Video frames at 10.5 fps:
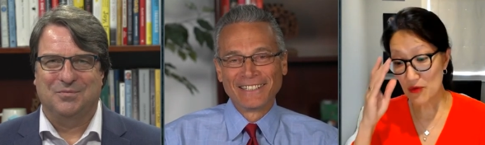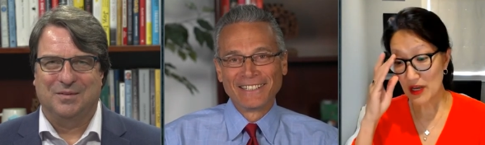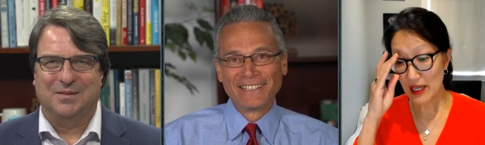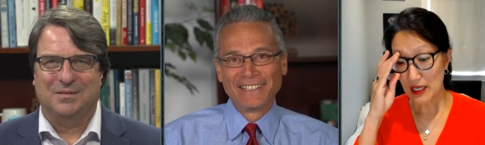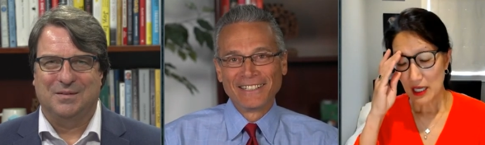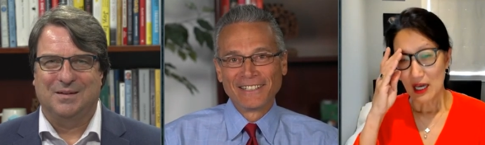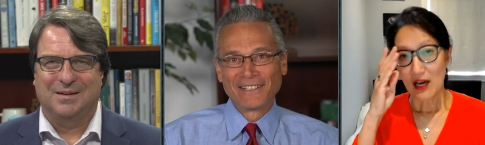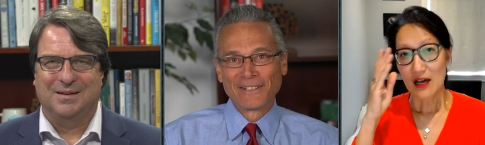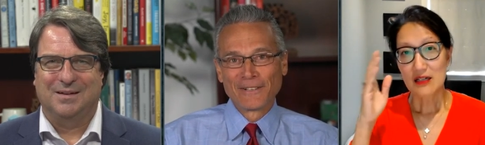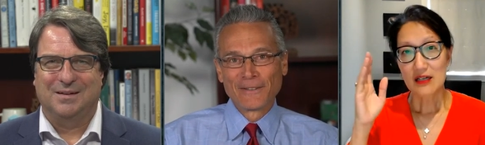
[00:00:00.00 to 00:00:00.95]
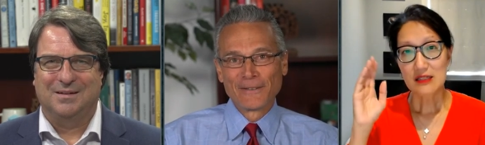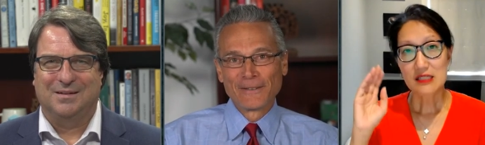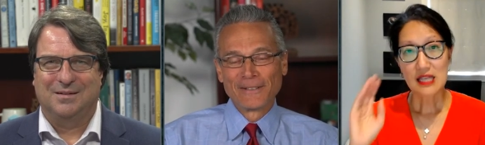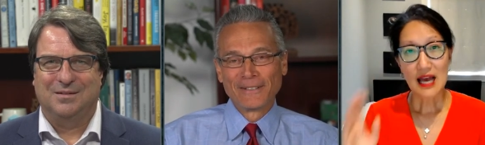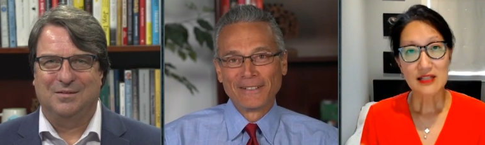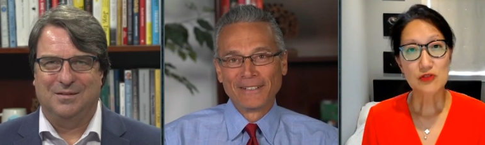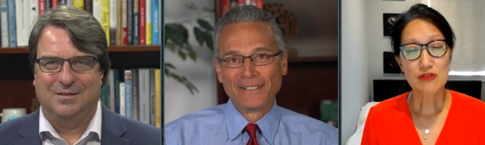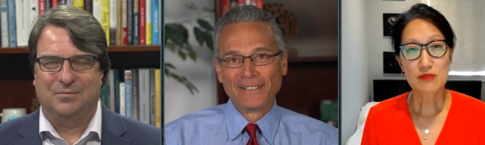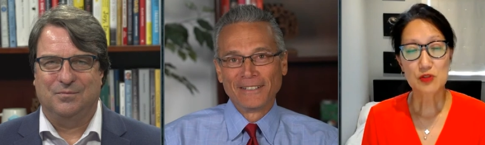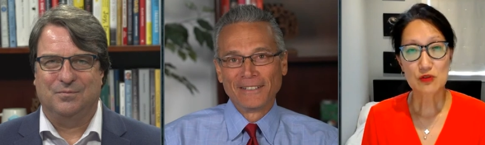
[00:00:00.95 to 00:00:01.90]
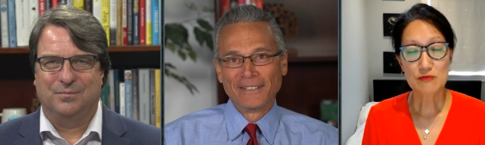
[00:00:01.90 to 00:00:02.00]
Speaker 1: the way, a, a SaaS or
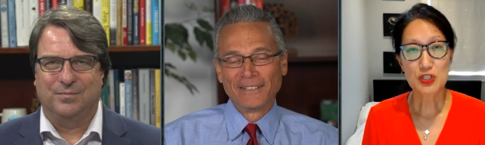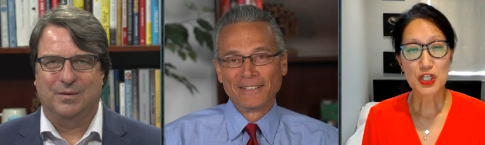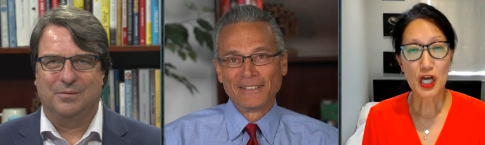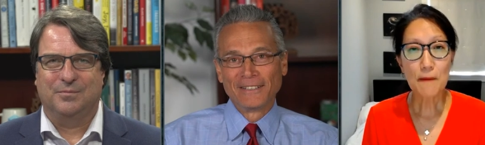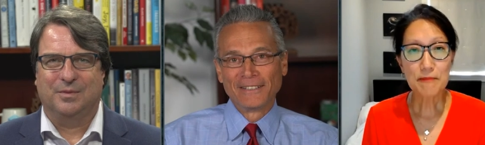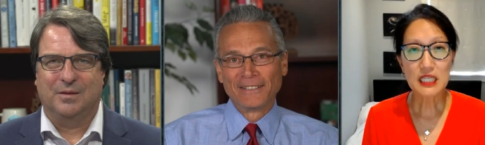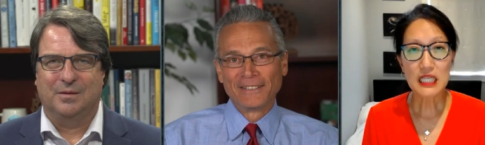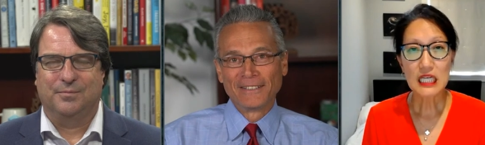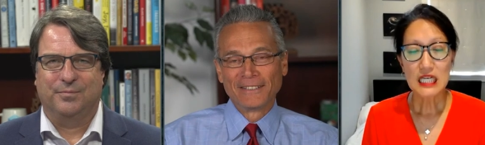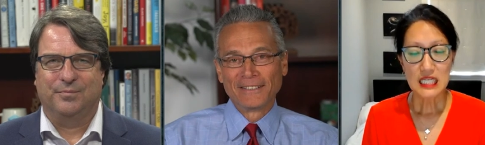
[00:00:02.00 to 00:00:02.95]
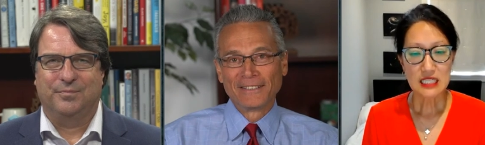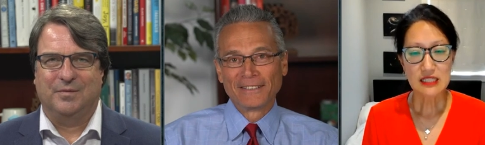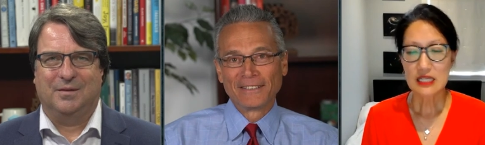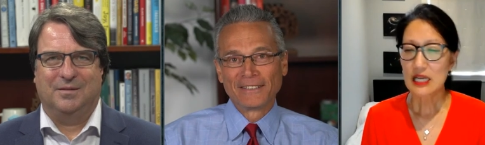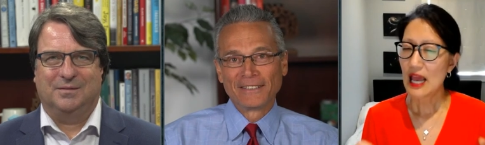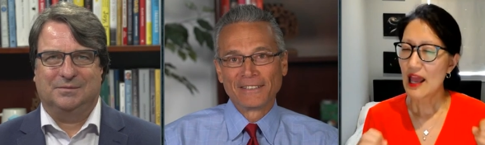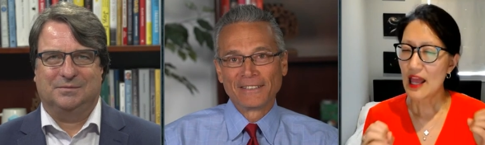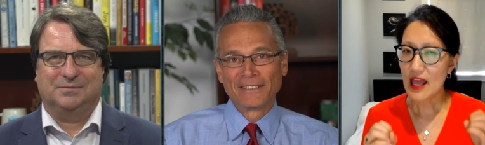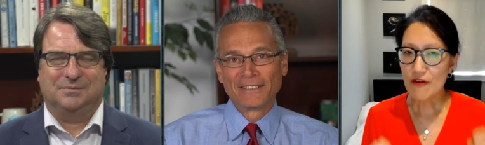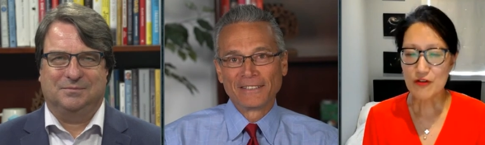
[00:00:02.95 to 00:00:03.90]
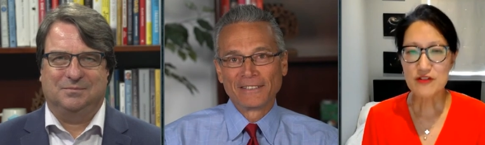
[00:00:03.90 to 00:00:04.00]
subscription company, is it,
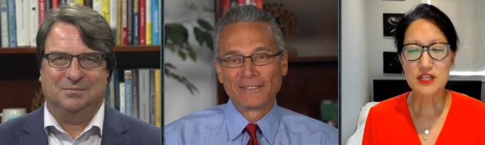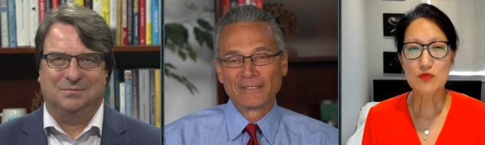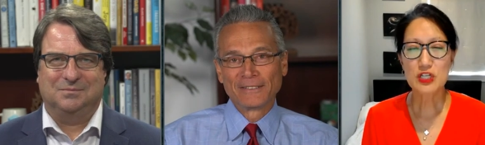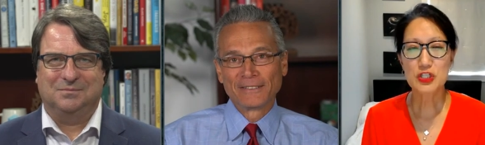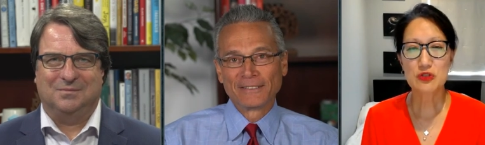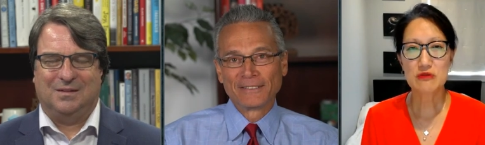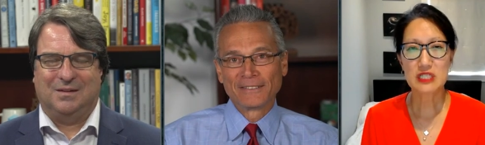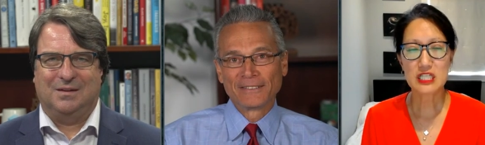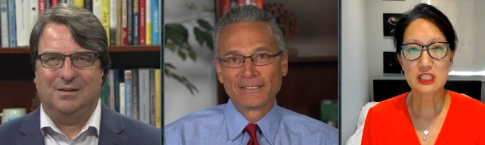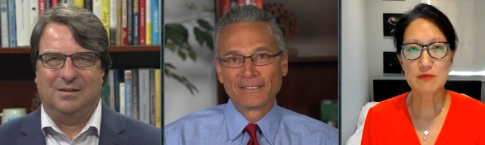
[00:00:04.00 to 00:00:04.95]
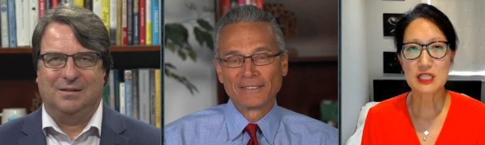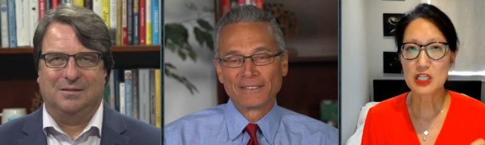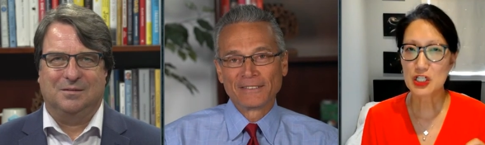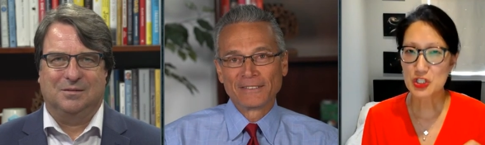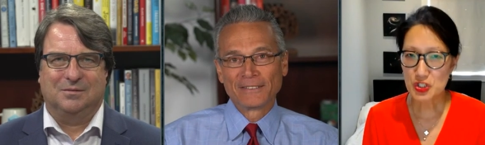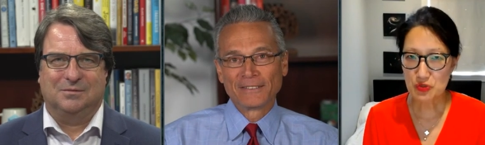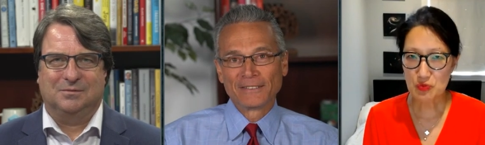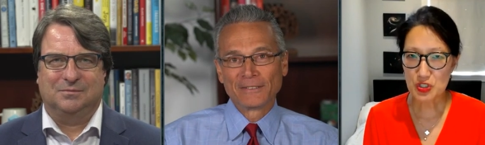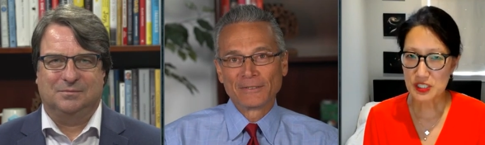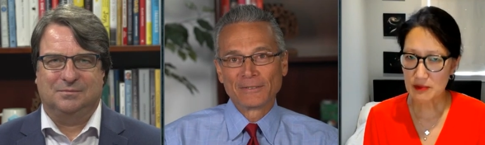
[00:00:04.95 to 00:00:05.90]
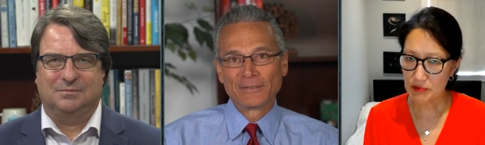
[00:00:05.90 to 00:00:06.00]
everything we do needs to be
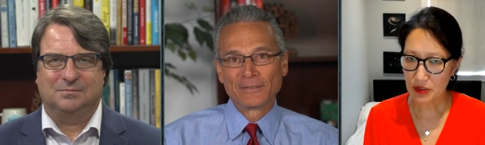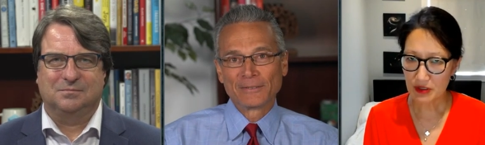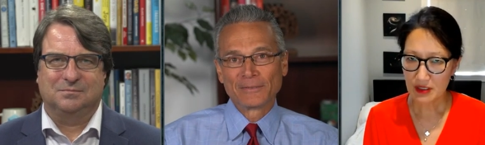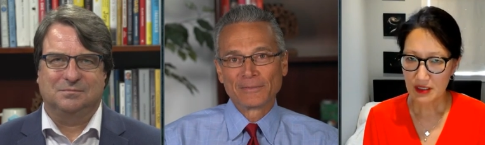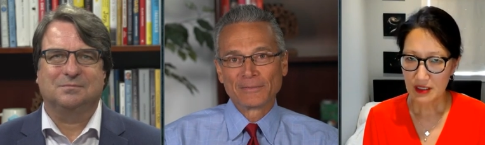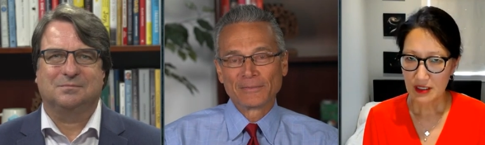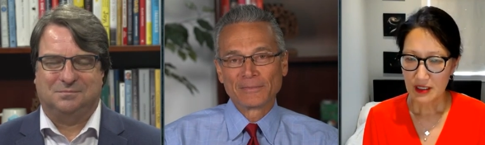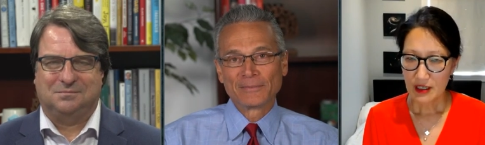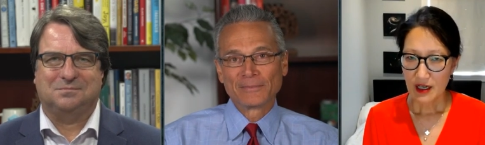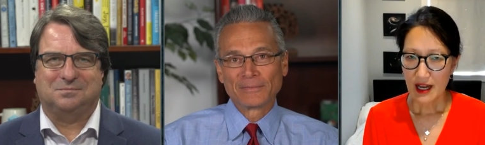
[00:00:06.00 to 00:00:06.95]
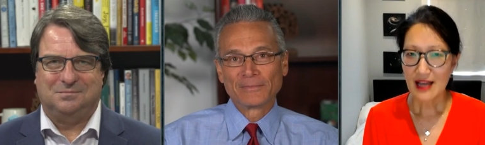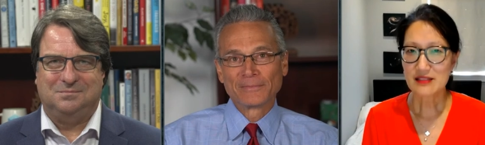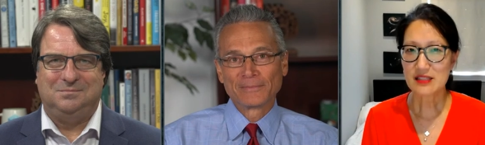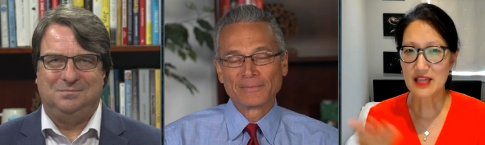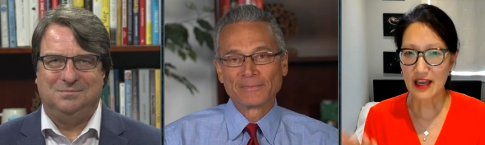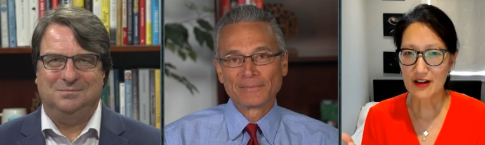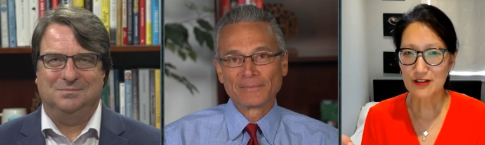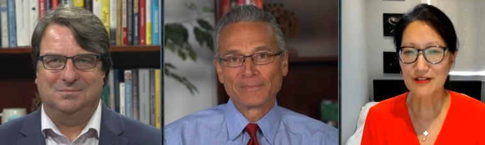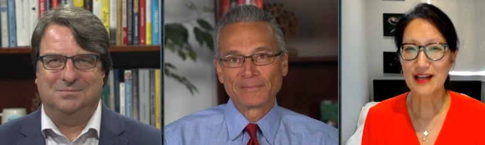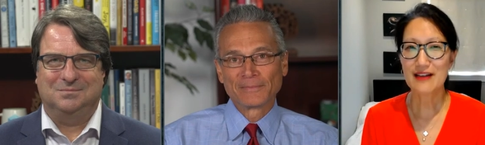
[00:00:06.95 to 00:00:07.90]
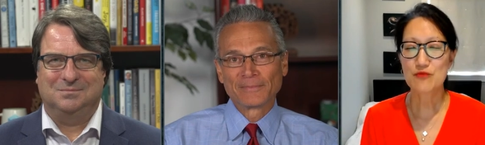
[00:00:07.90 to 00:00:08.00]
consumer simple at
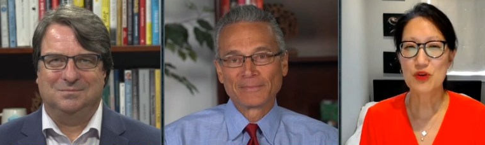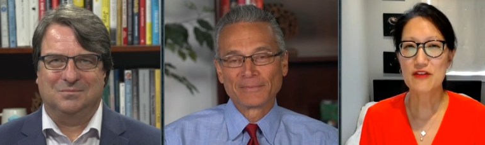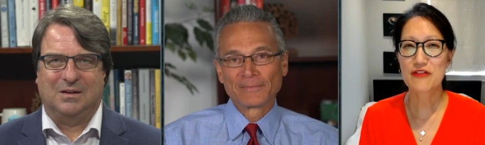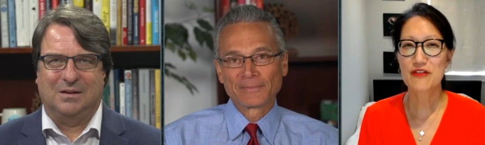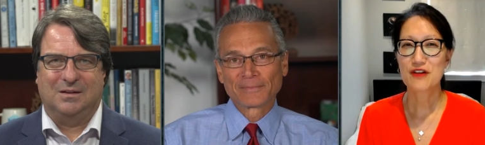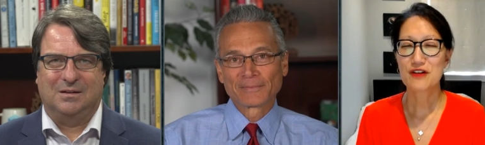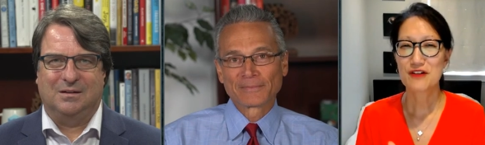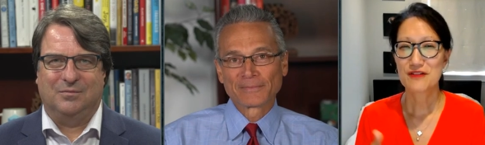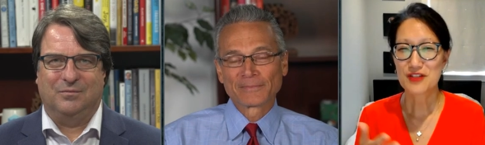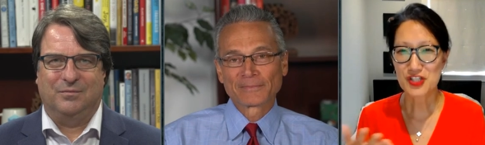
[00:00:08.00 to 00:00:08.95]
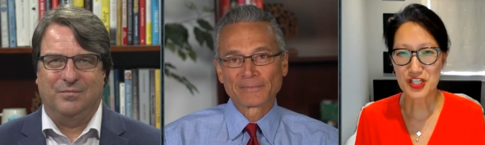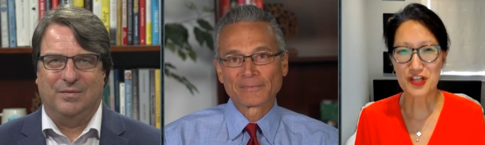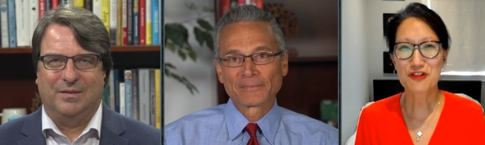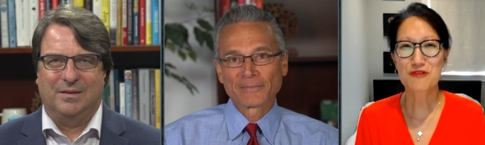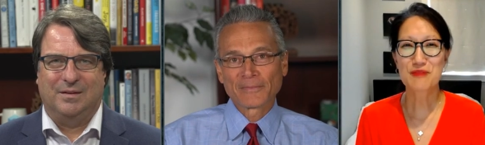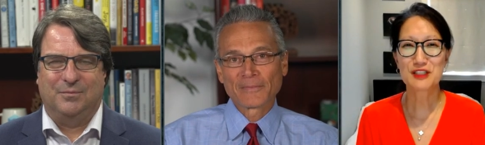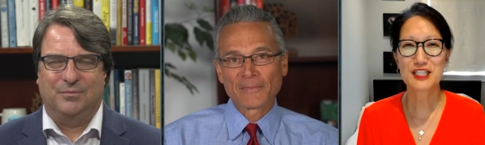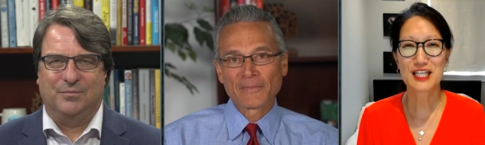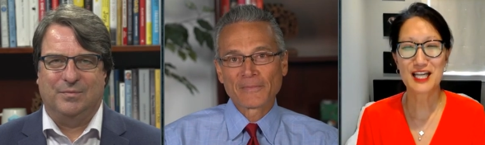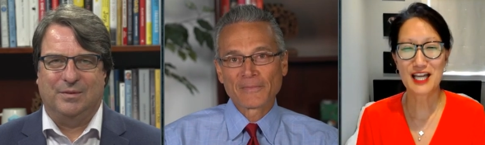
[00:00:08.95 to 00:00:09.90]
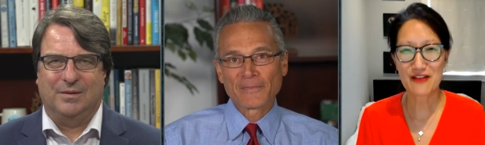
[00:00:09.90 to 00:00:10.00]
scale and with the
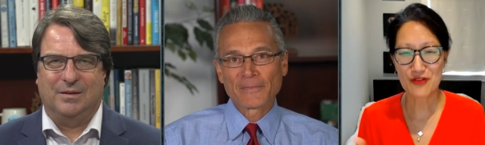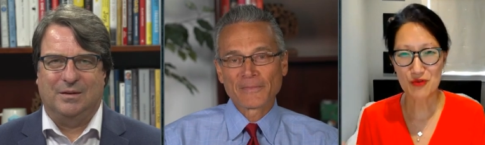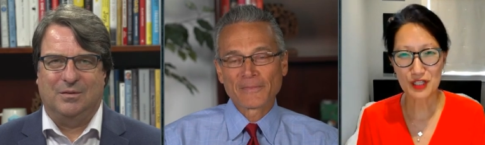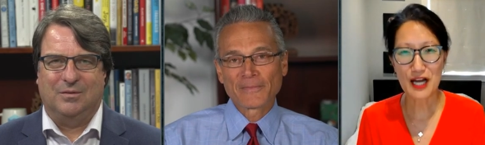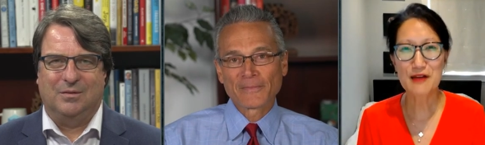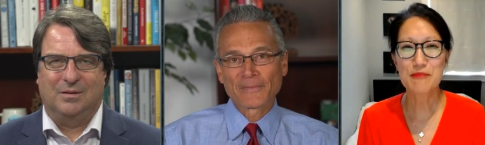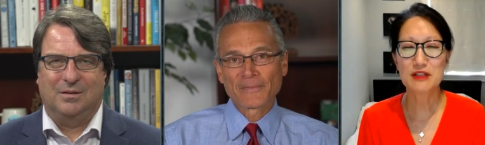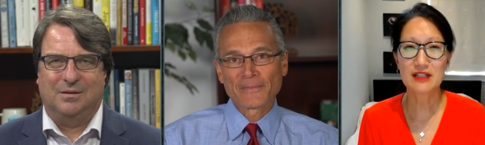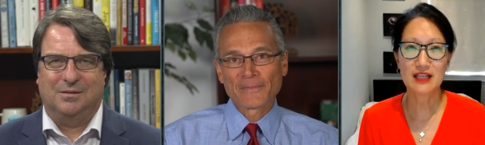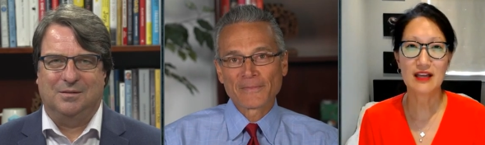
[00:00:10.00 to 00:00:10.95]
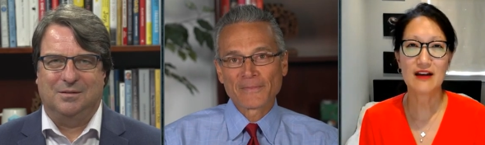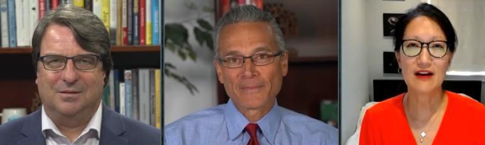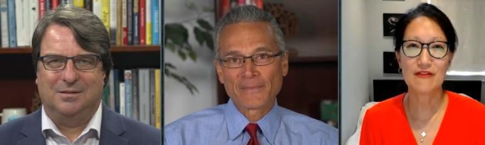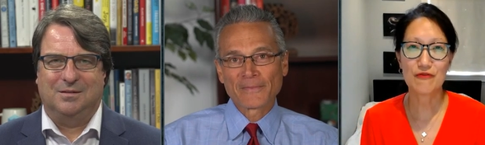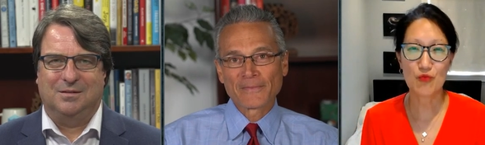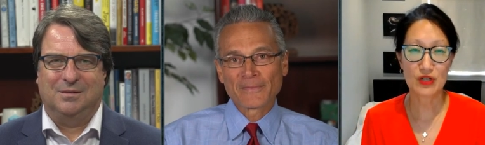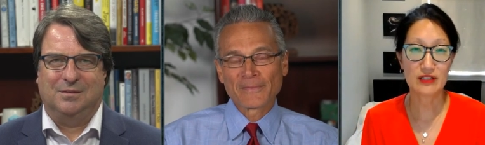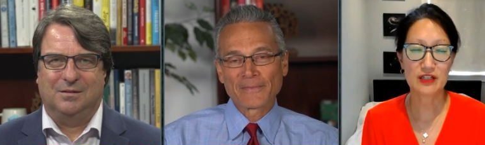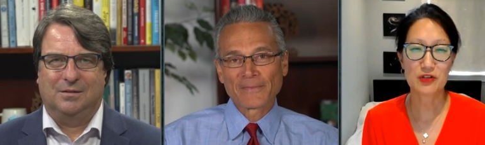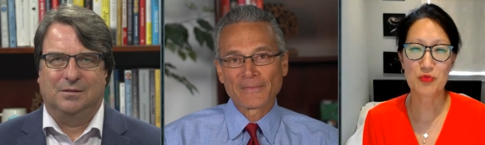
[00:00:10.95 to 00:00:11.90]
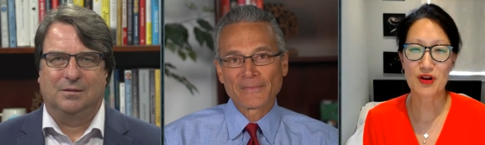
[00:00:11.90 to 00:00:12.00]
securability and the reliability of what
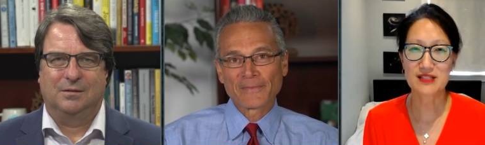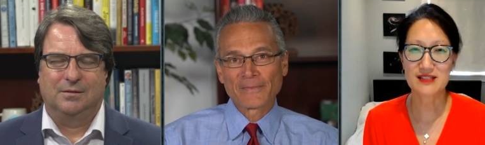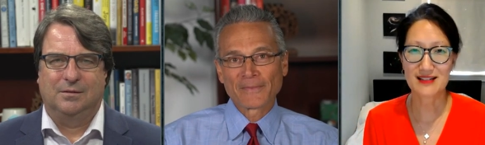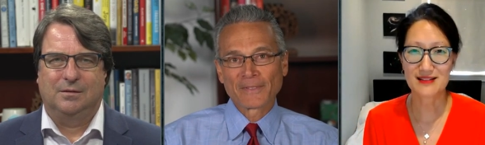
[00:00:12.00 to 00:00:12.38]
an enterprise